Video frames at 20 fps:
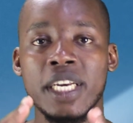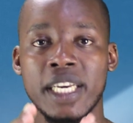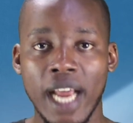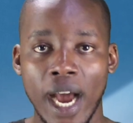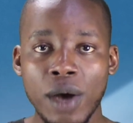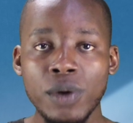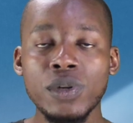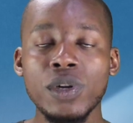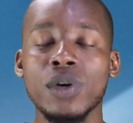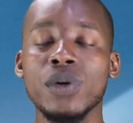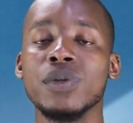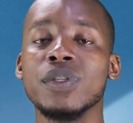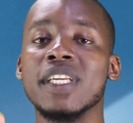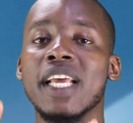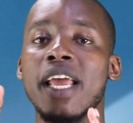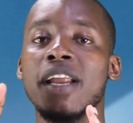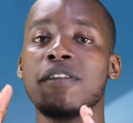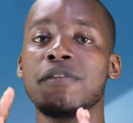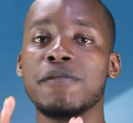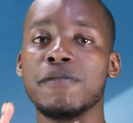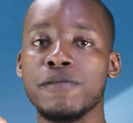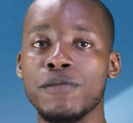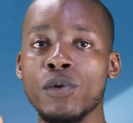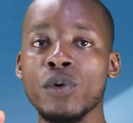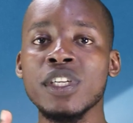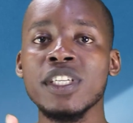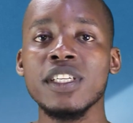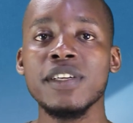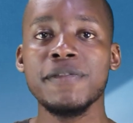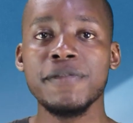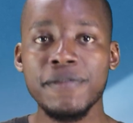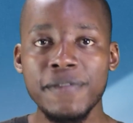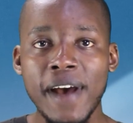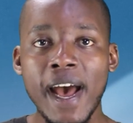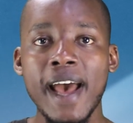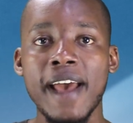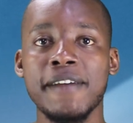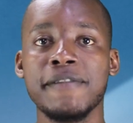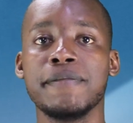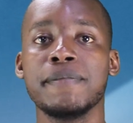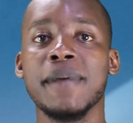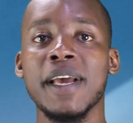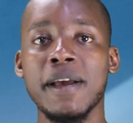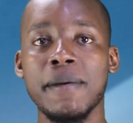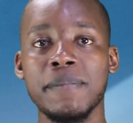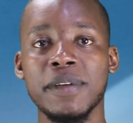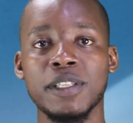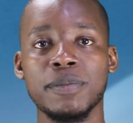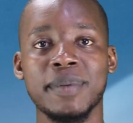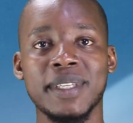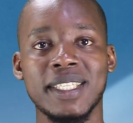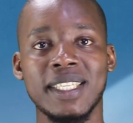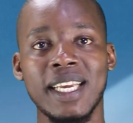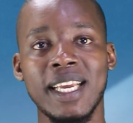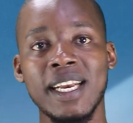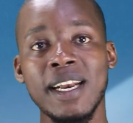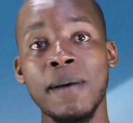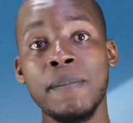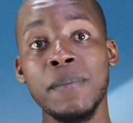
download and 45 megabits per second